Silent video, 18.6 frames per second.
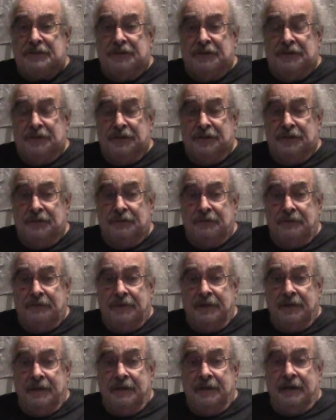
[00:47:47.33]
to do.
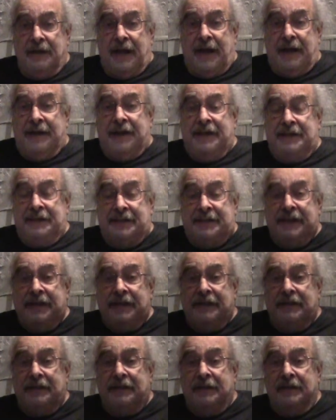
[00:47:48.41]
And I did
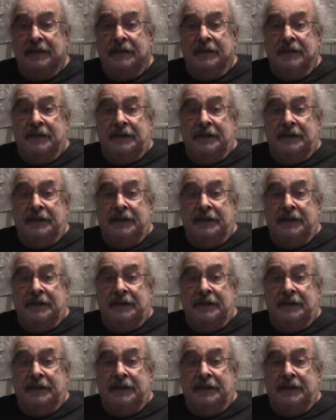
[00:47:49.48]
it